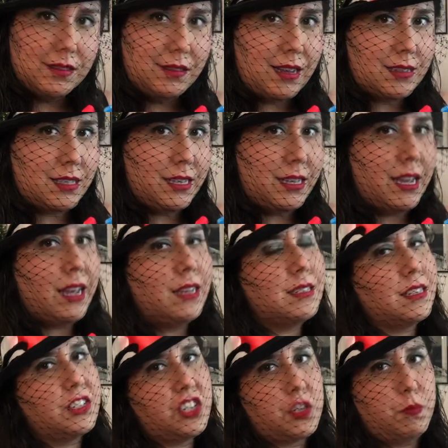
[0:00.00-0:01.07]
Nessie
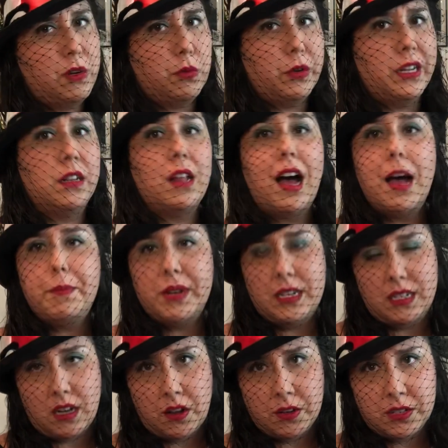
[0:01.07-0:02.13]
Cakes, let's just be real, I'm an
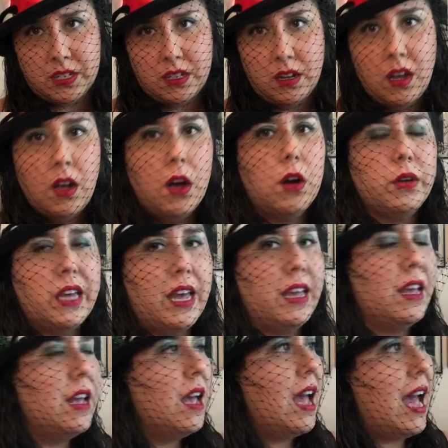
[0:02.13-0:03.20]
adult, okay?